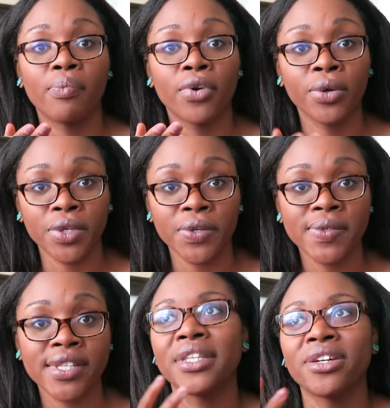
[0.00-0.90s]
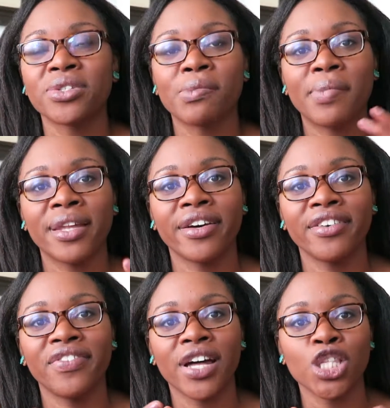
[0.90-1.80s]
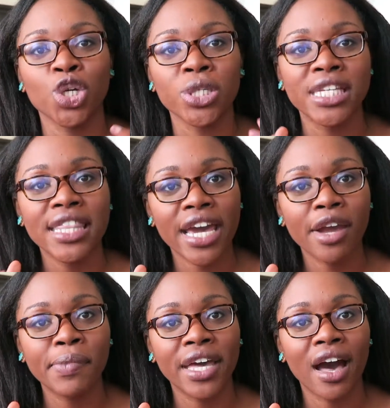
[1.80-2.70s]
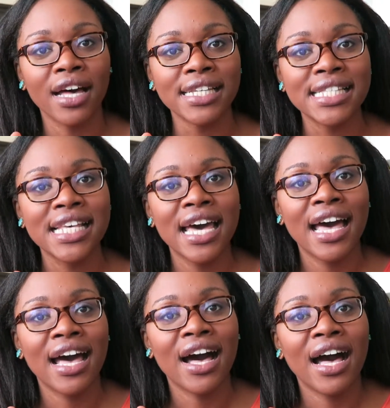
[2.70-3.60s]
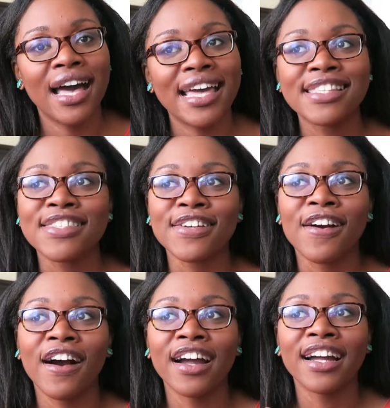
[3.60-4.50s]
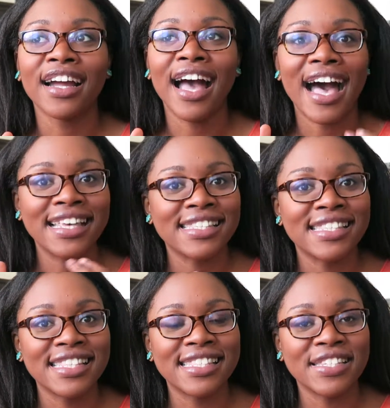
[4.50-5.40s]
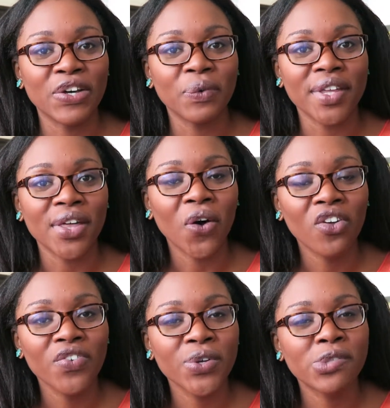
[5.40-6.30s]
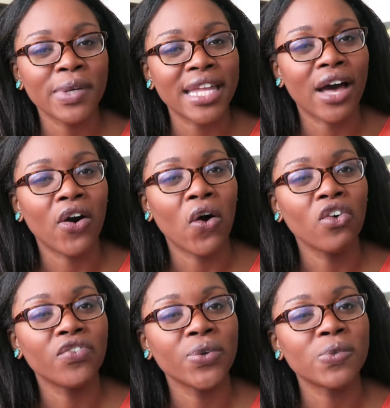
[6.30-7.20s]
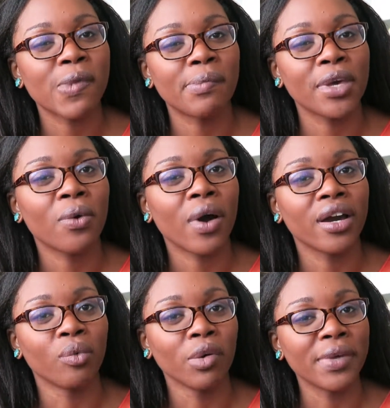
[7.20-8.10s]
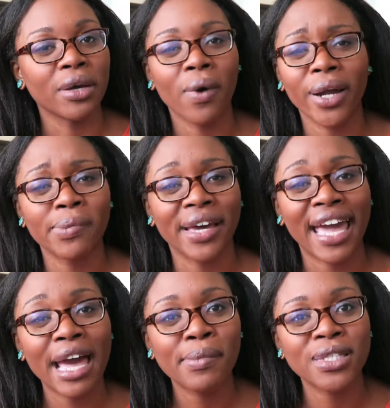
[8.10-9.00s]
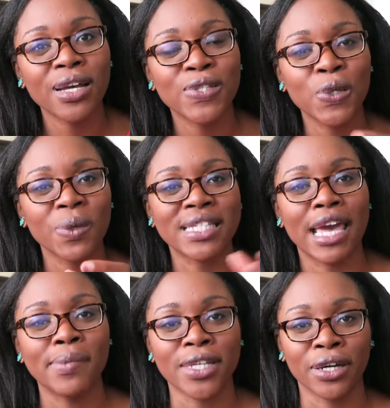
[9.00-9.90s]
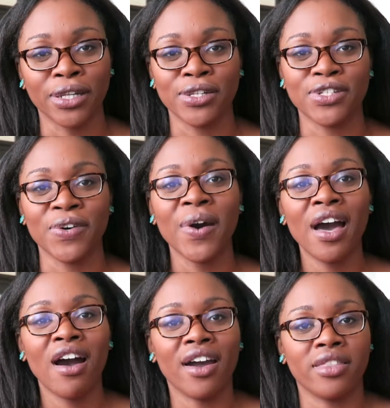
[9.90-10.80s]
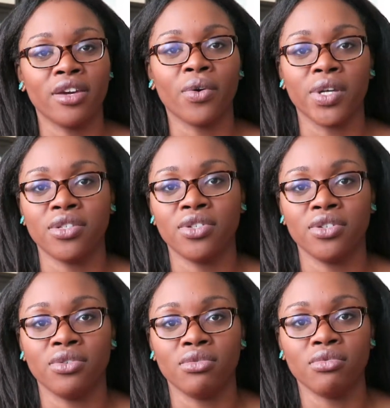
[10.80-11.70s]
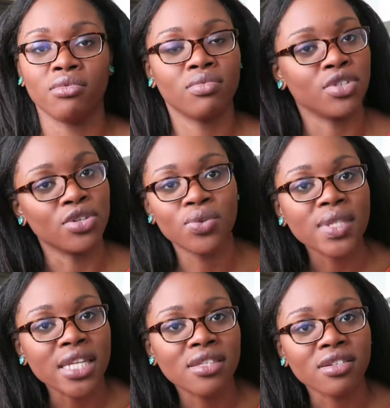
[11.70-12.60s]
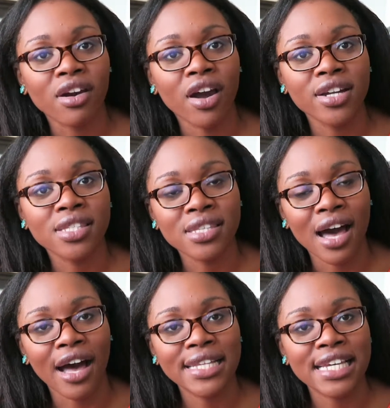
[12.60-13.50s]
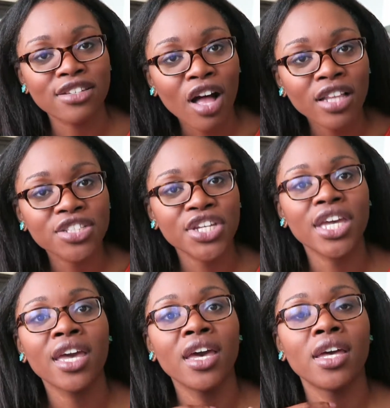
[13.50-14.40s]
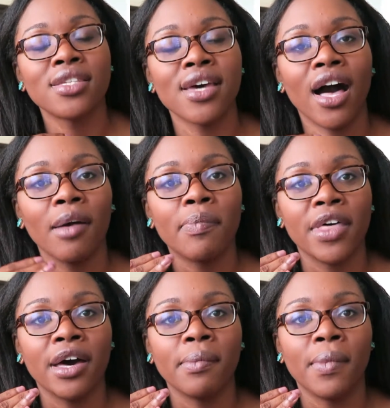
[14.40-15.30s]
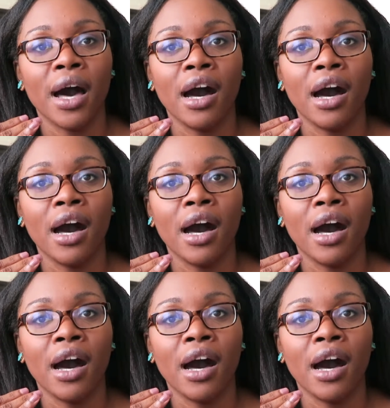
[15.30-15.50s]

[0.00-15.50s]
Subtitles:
produce. There's a bit of uncertainty there because Instacart has this deal with Whole Foods, but now Whole Foods will be acquired by Amazon. So what's Amazon going to do? Are they going to use Instacart's technology to help them